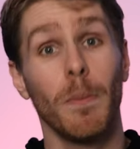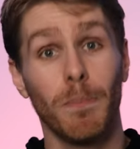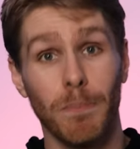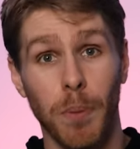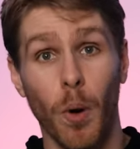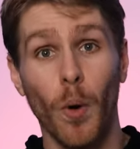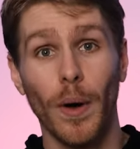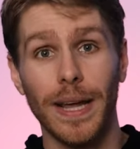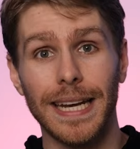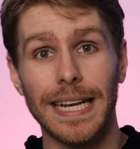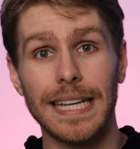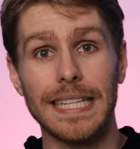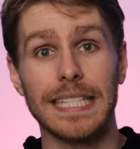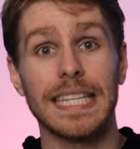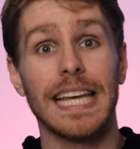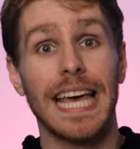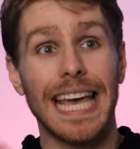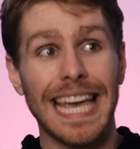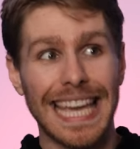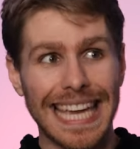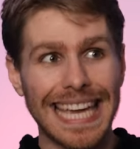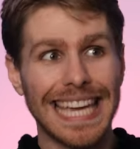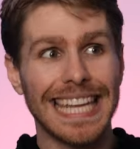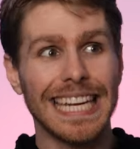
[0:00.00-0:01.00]
Point is,
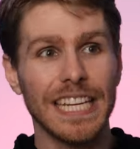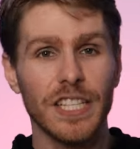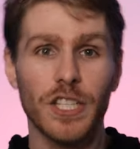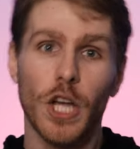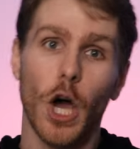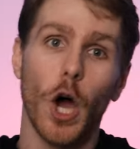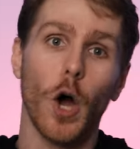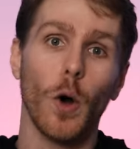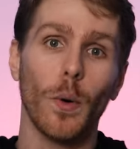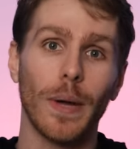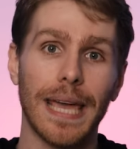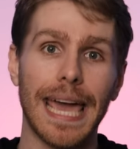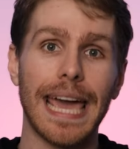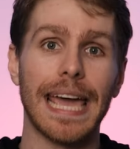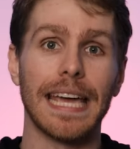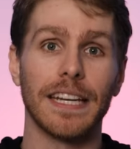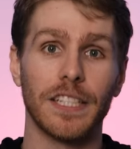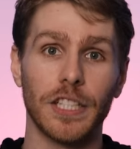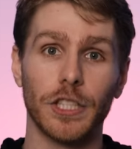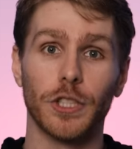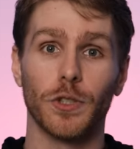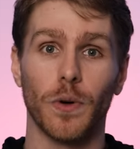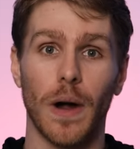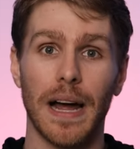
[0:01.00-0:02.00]
it is okay
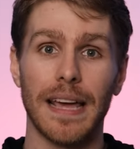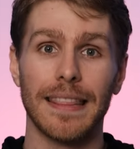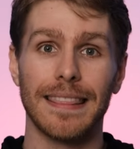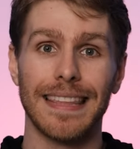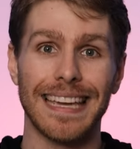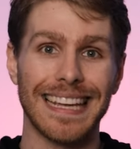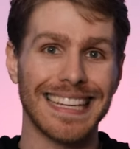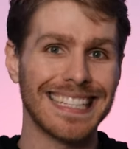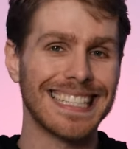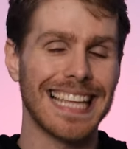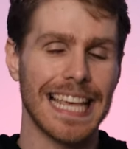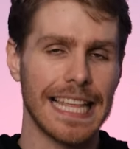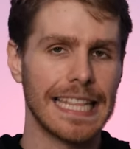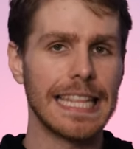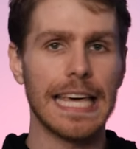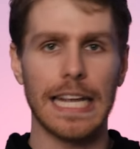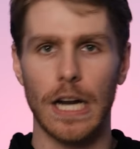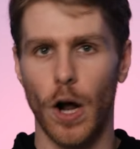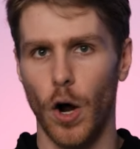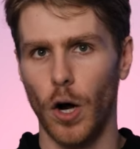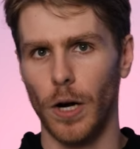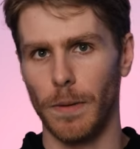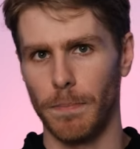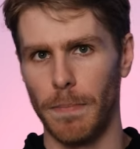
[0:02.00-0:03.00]
to try things that
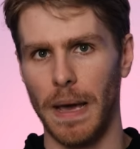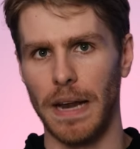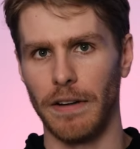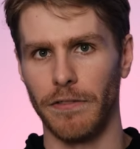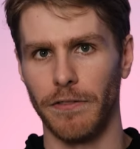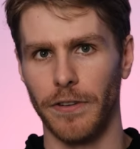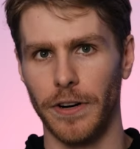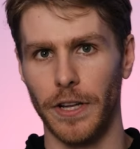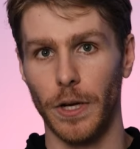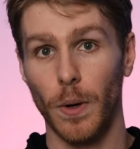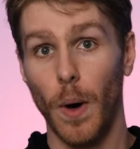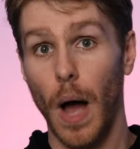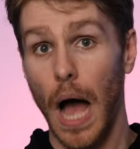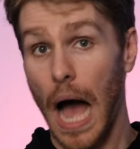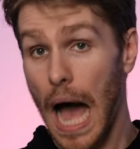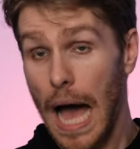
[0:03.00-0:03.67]
aren't meant for you.